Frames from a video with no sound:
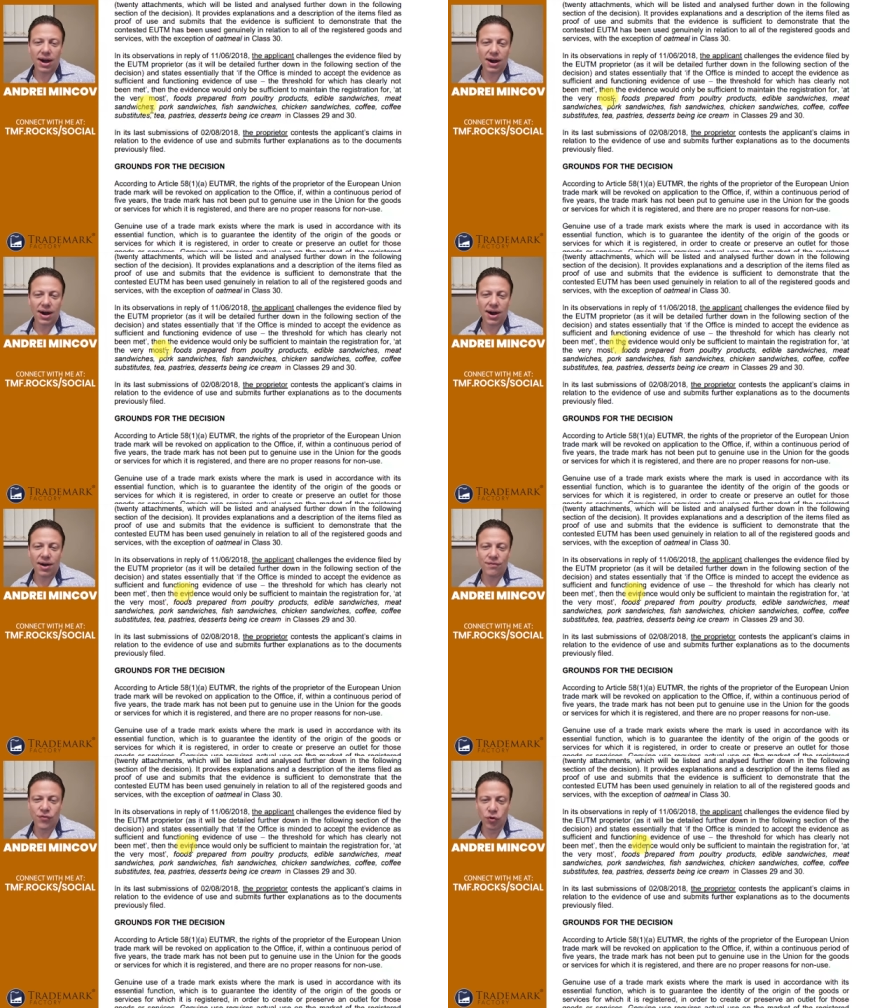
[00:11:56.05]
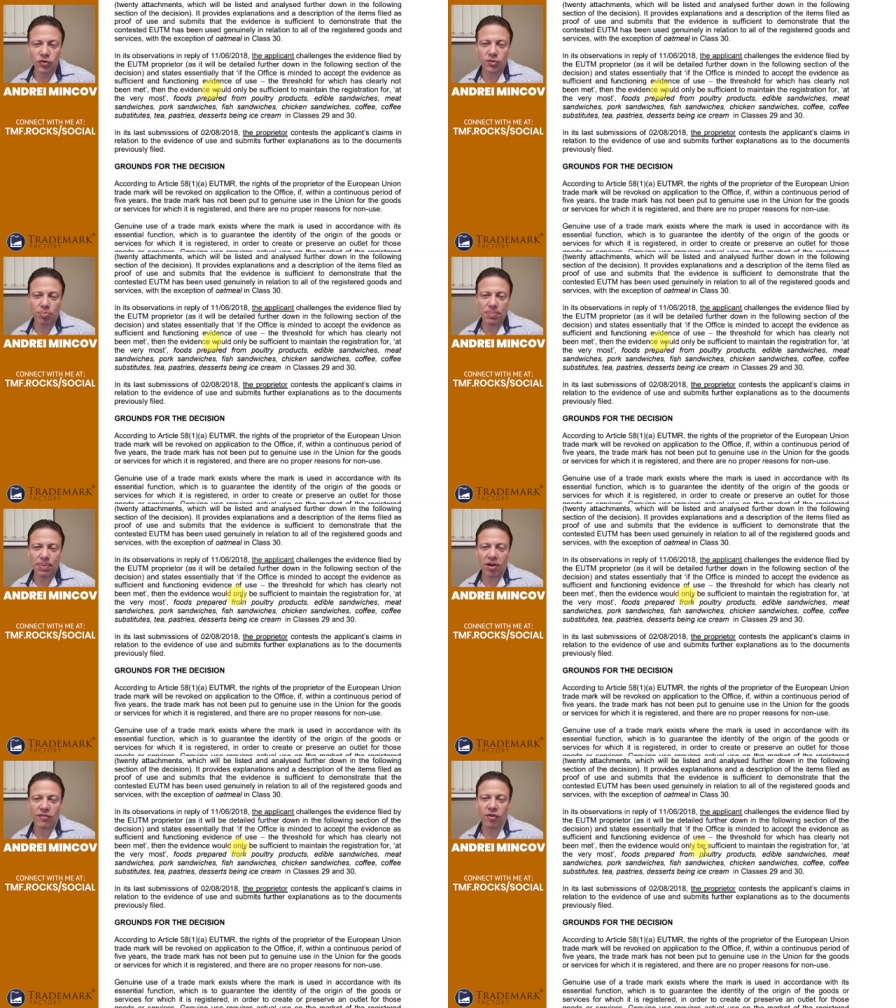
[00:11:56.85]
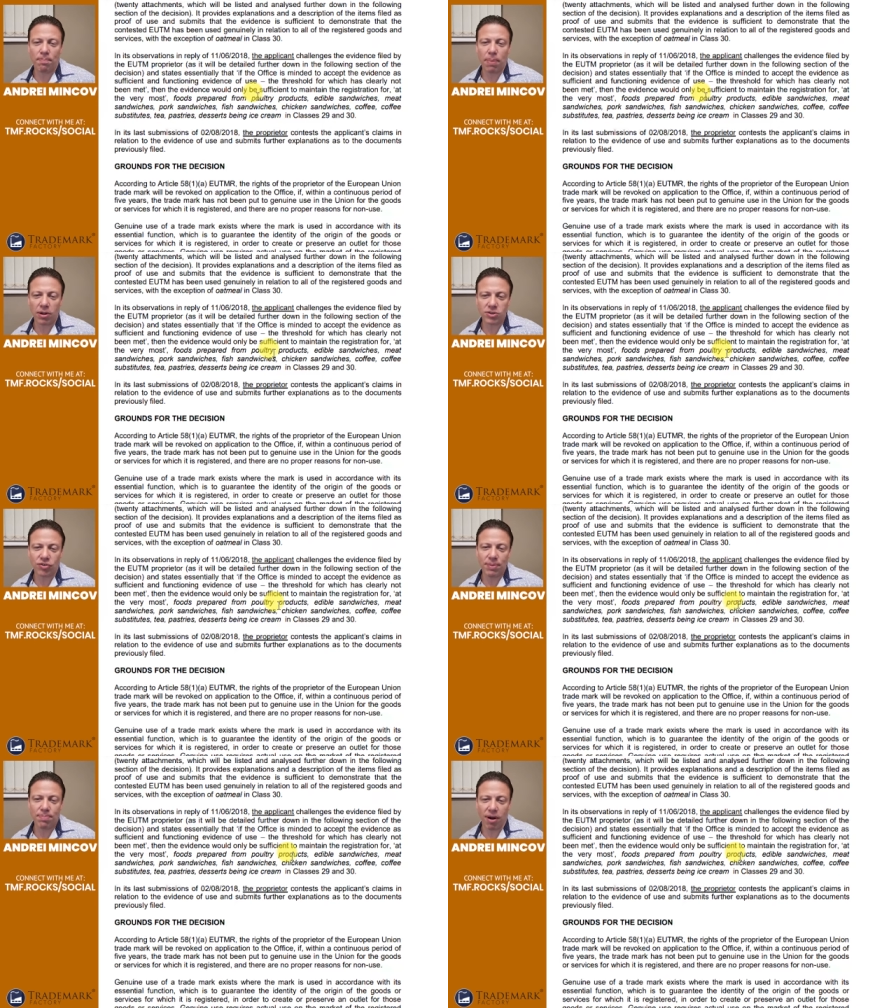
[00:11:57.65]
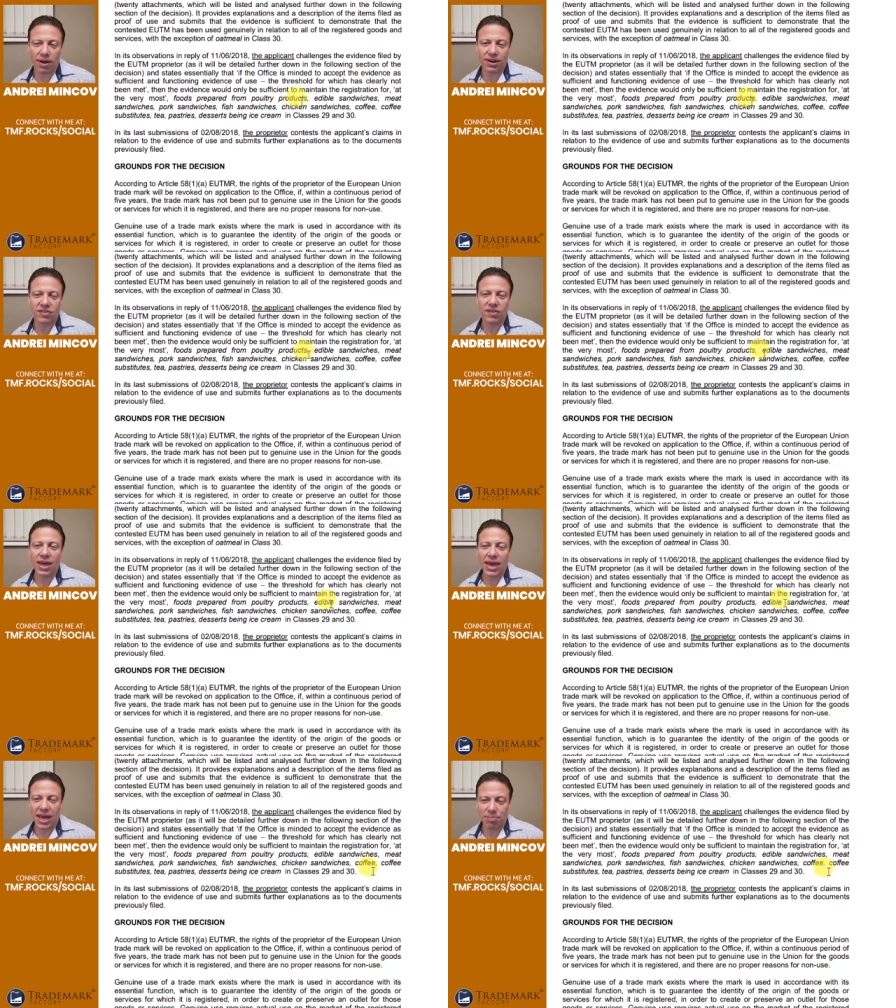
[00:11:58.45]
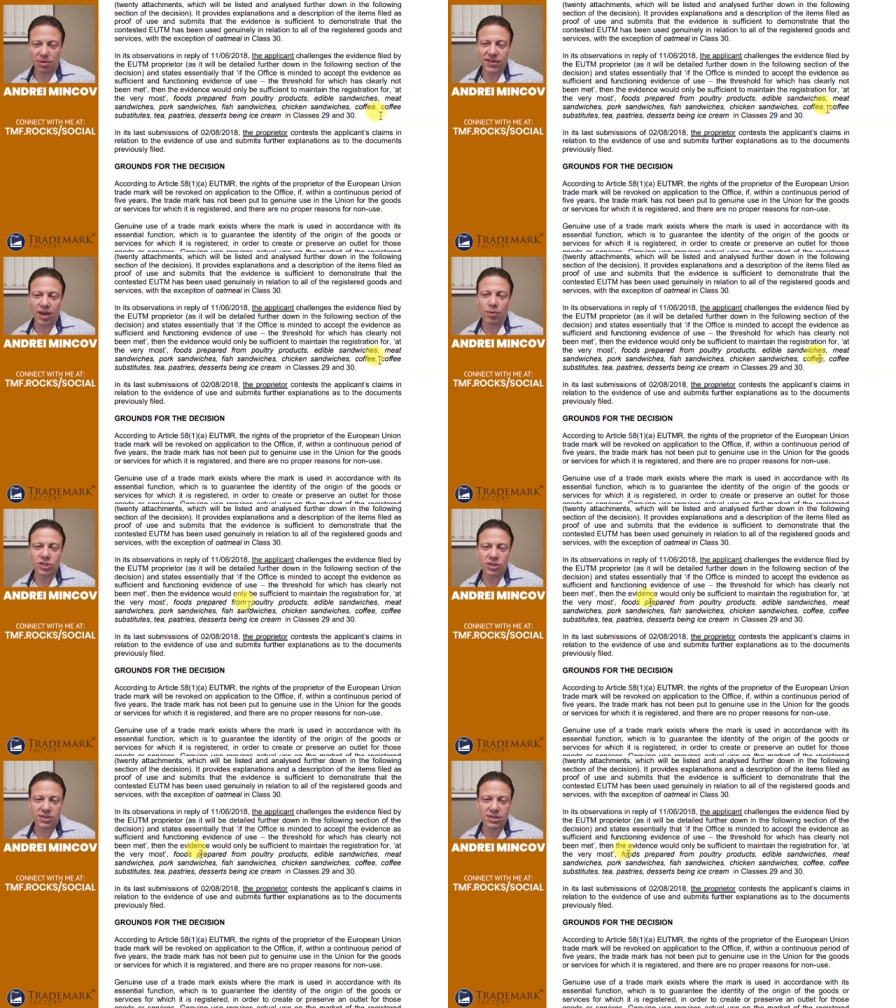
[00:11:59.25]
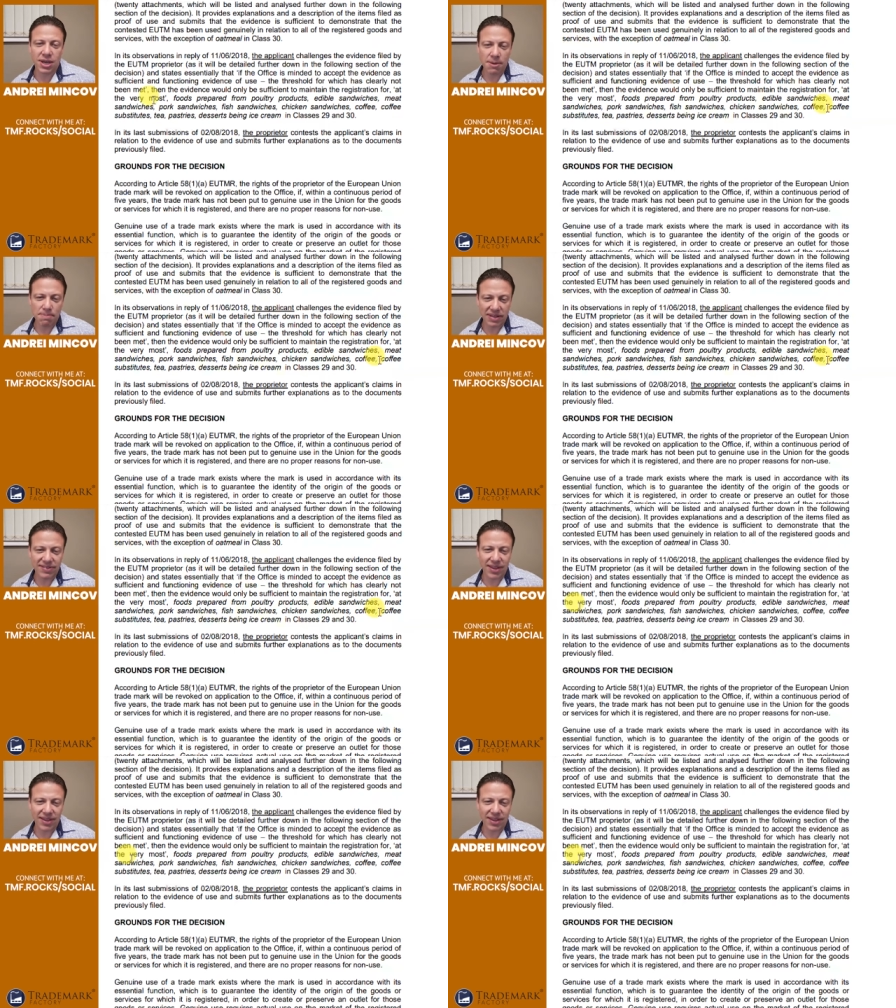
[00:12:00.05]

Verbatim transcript: uh, foods prepared from poultry products, edible sandwiches, meat